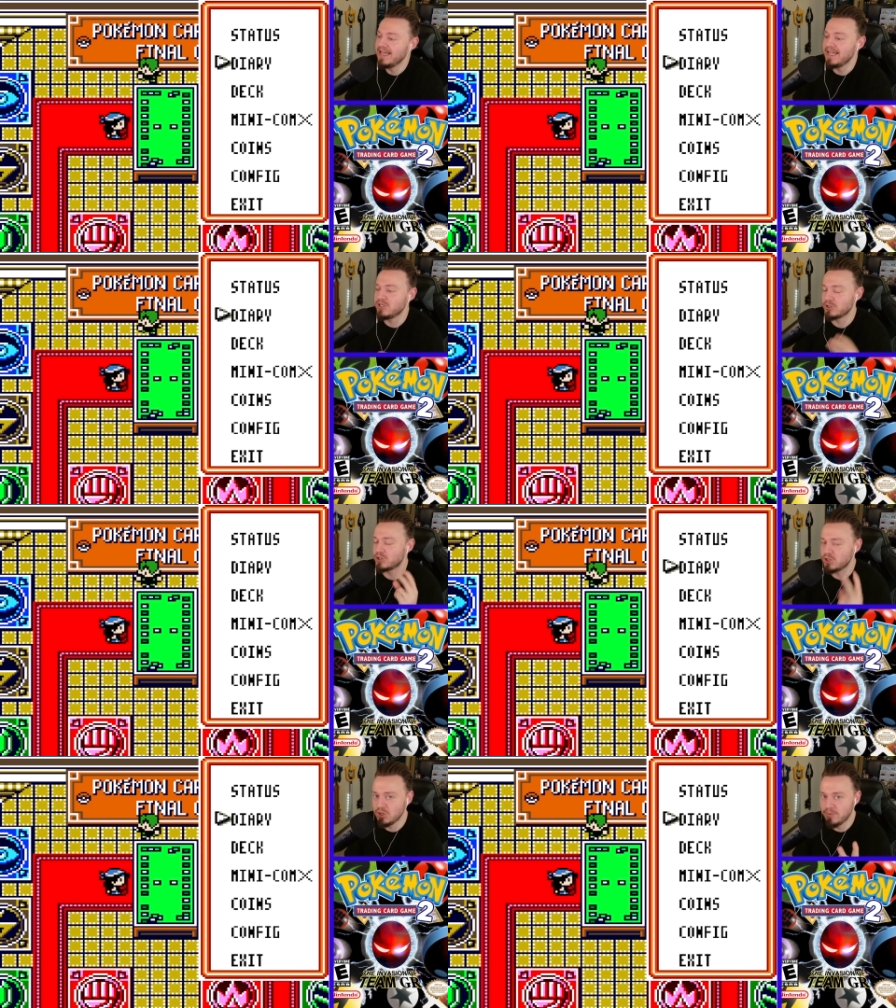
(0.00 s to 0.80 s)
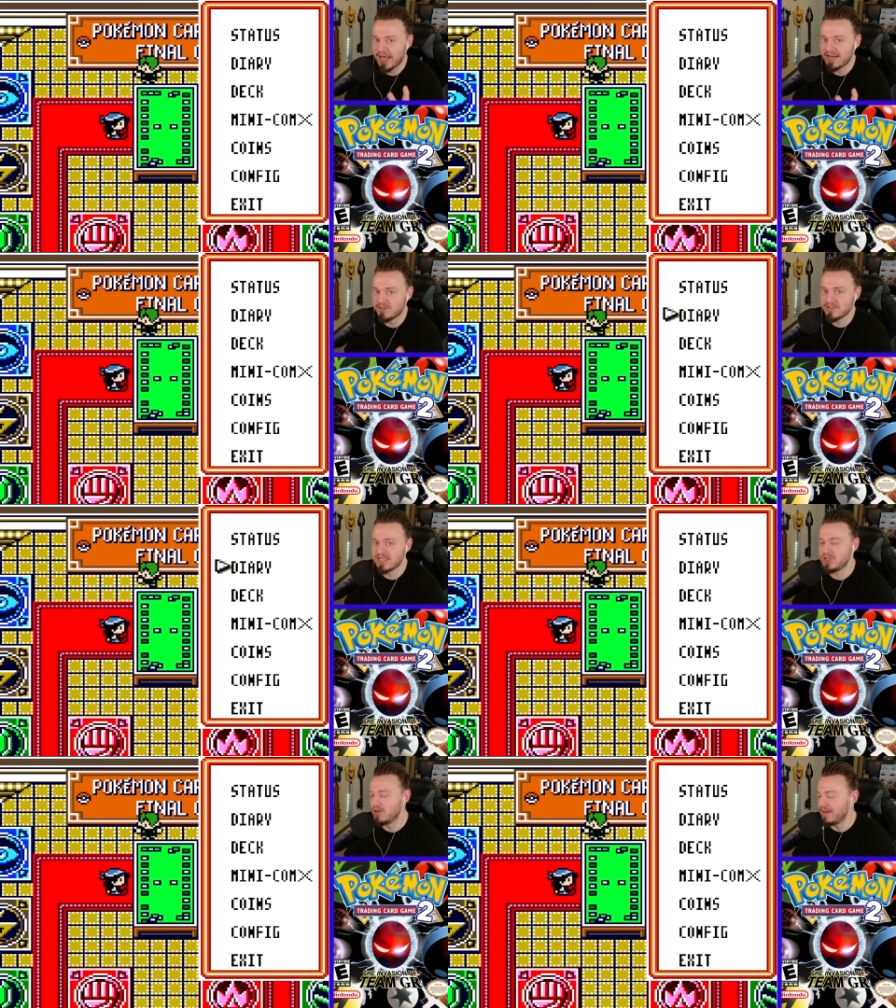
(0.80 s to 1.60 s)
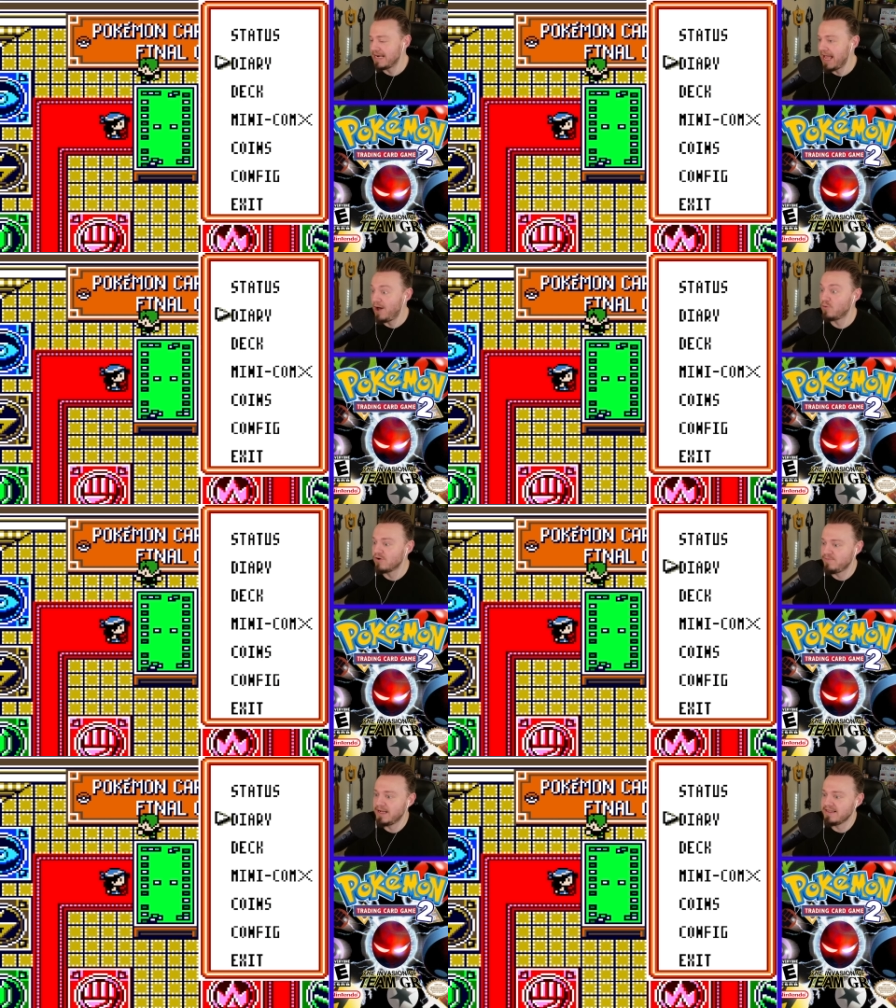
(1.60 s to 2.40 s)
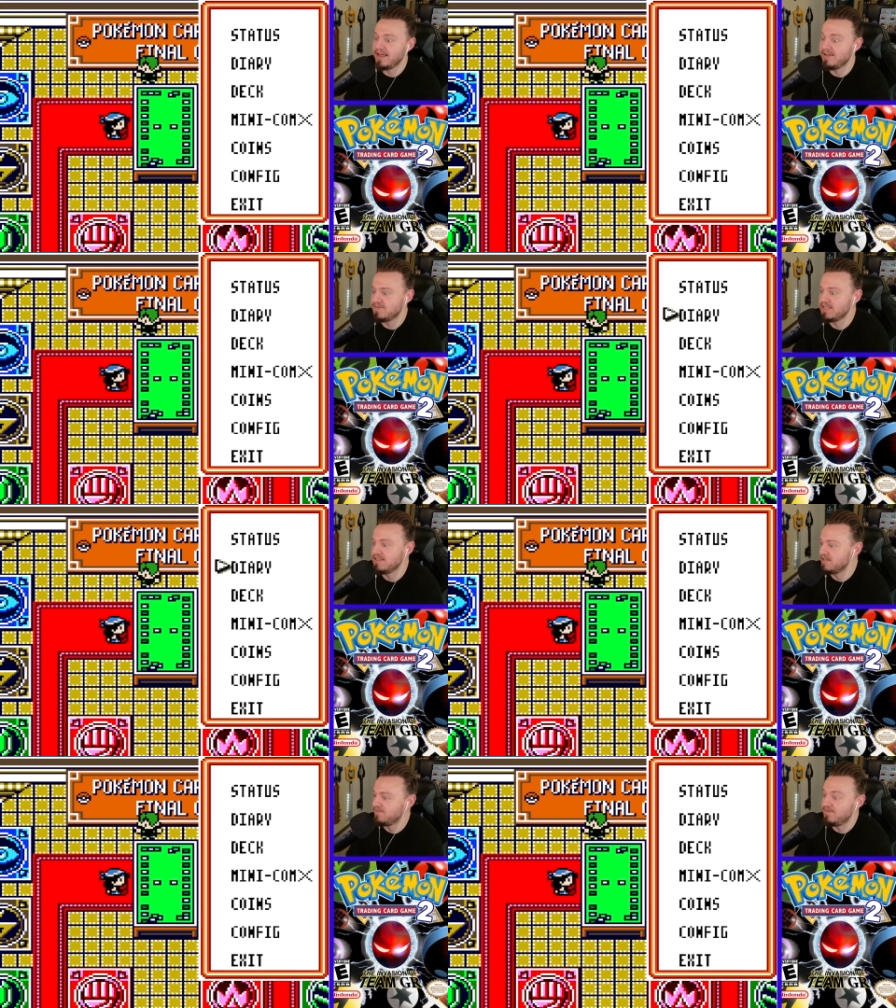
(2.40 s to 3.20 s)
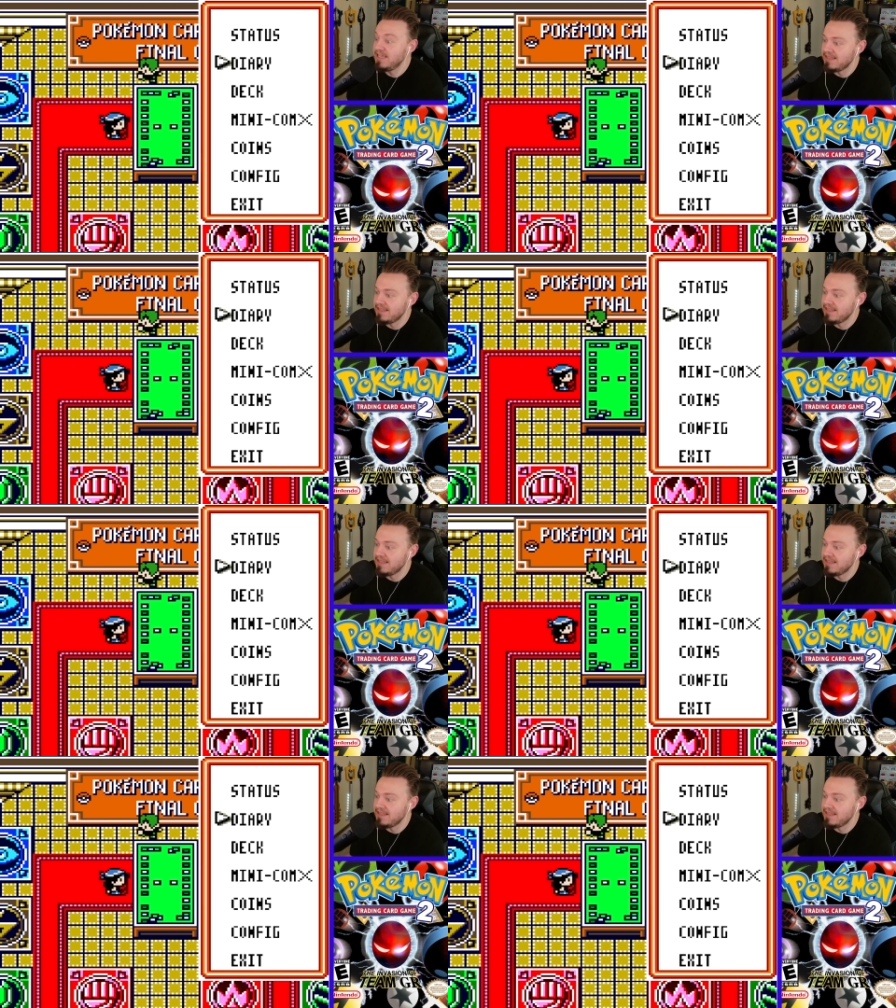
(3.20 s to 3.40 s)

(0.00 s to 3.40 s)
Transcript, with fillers: It took 2 battles. It took about an hour of my life to defeat